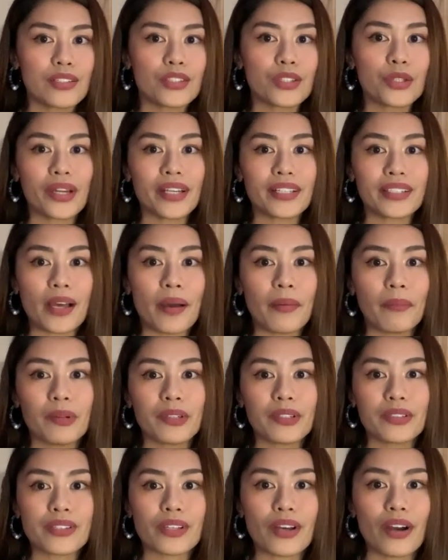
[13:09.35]
So
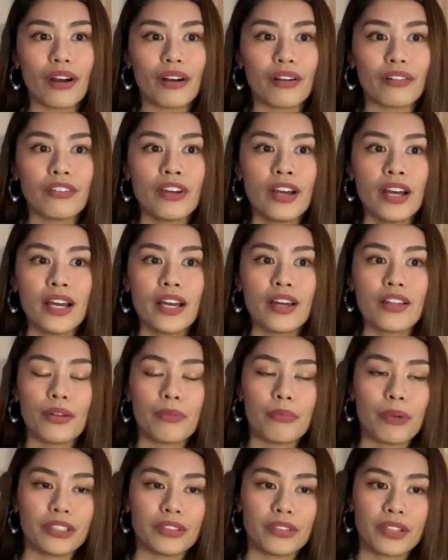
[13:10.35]
examples of
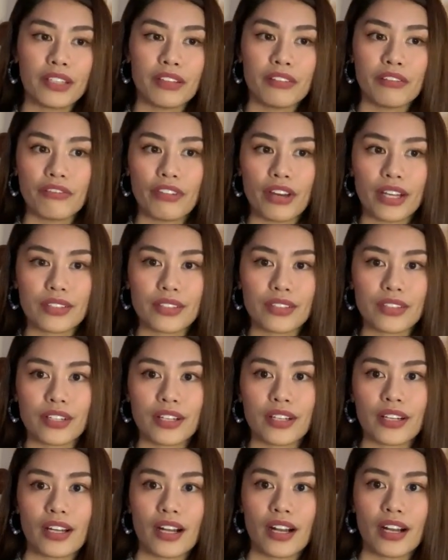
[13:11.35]
the moderate
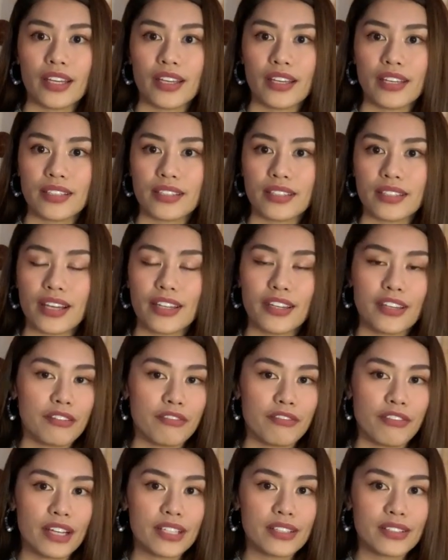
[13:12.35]
investor is an
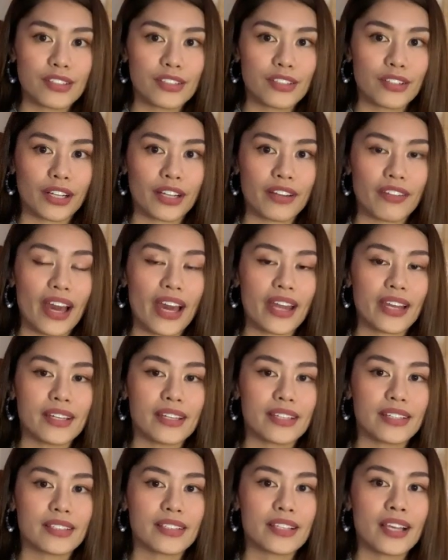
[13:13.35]
investor that
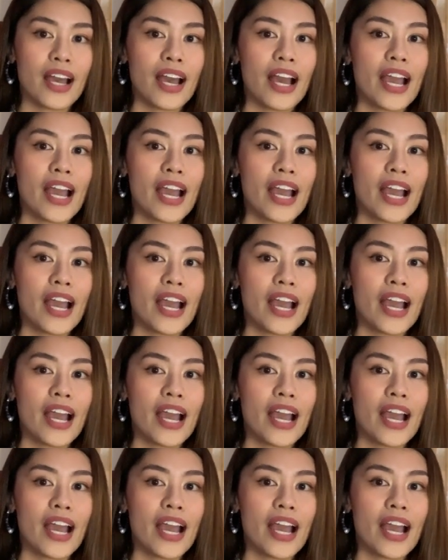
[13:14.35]
is